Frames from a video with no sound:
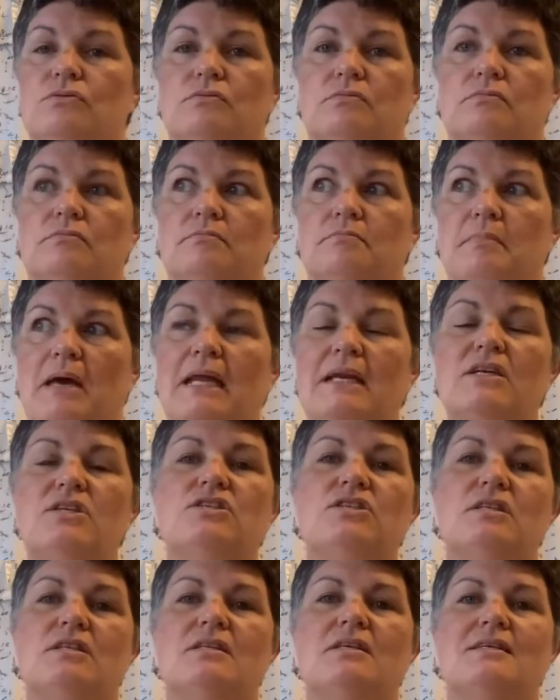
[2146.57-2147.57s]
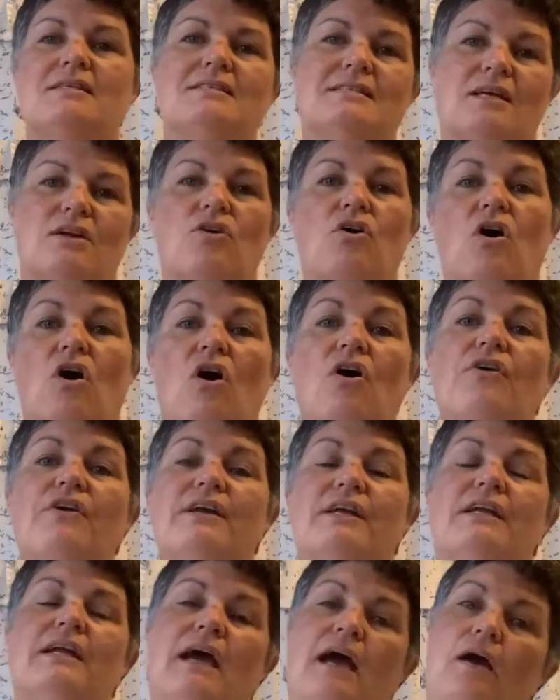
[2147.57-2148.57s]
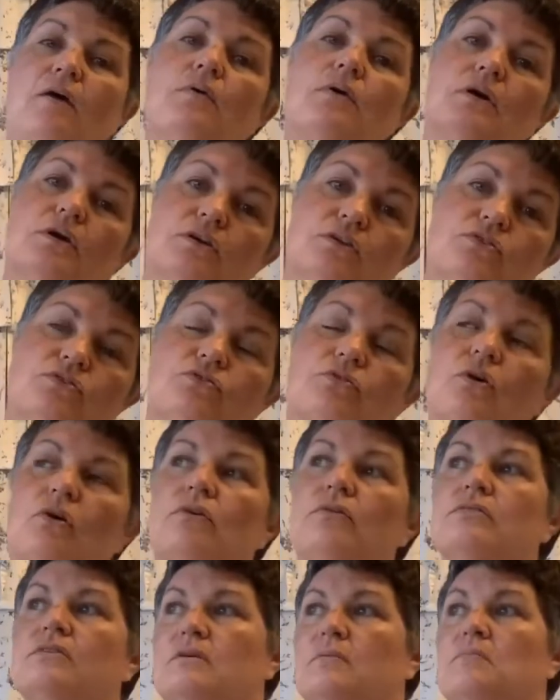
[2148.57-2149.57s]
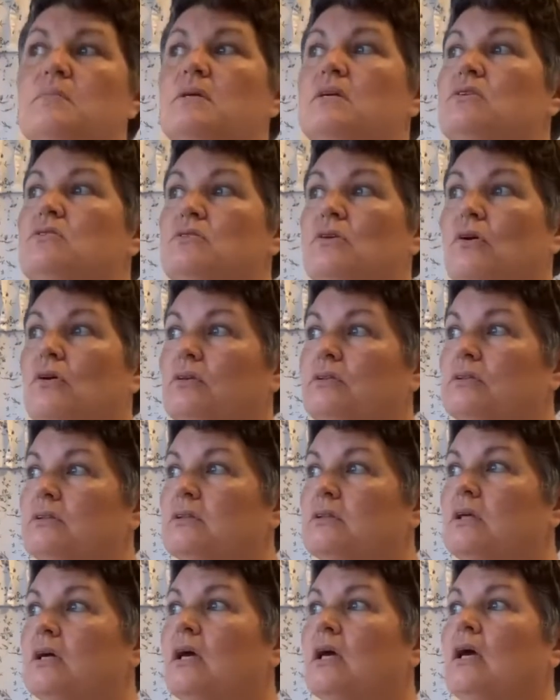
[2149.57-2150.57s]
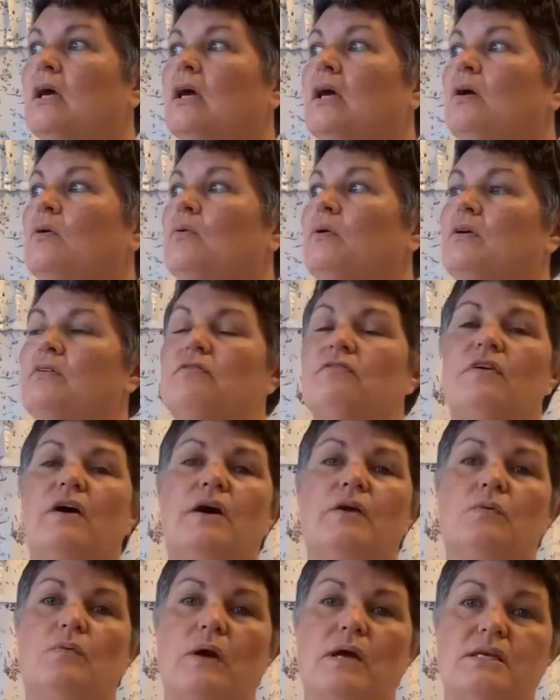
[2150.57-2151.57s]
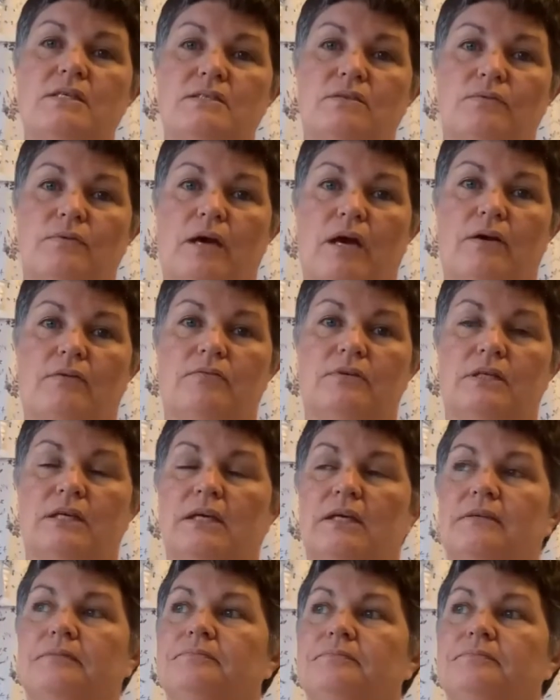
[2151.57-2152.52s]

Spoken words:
manage the things that are in our control. Some things aren't. We can find ways around it.